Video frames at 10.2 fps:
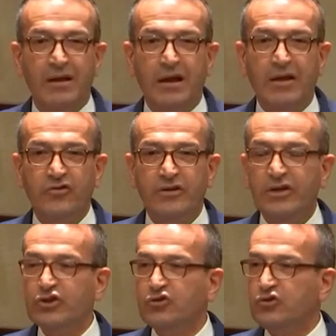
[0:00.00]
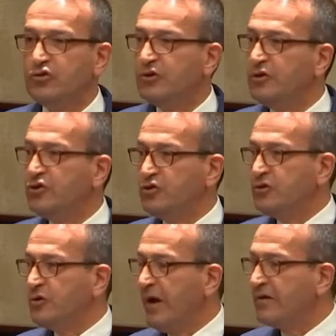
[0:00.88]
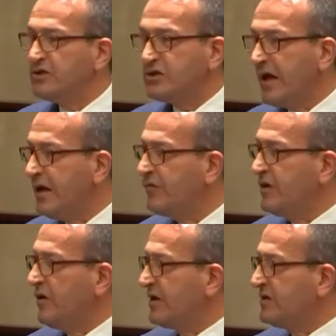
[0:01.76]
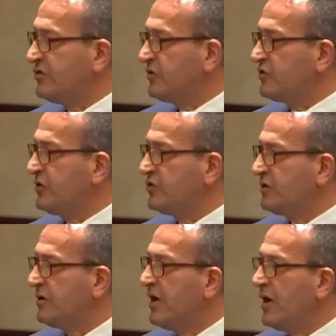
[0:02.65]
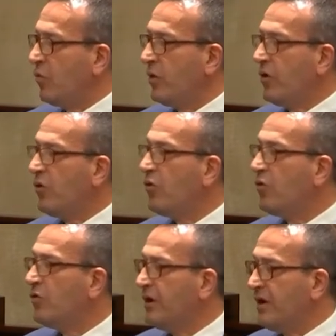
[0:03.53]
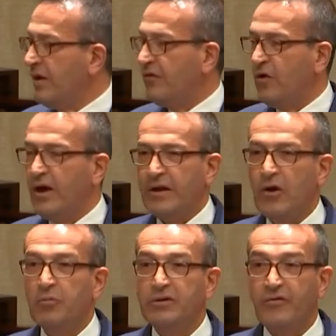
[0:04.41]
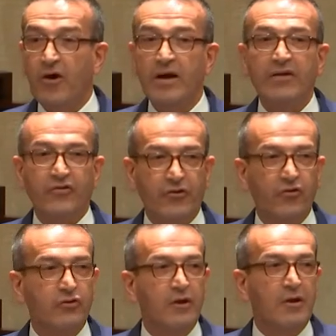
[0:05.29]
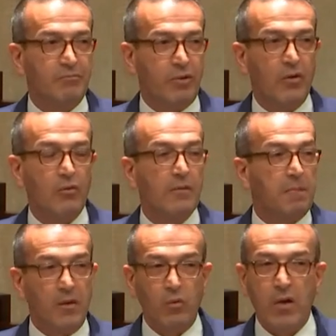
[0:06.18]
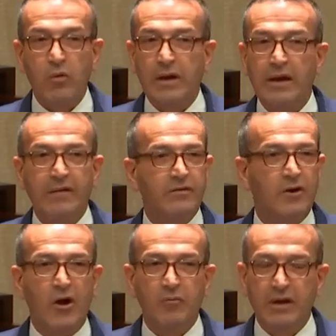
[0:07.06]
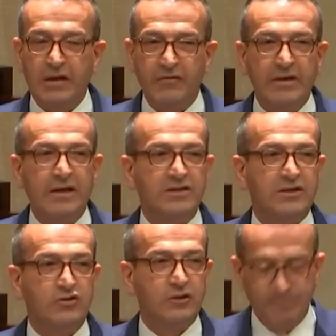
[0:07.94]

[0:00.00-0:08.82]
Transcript: It's in addition to the issues around safety, etc., etc. We all, if you like, help define ourselves by where we live, the home we live in, etc.,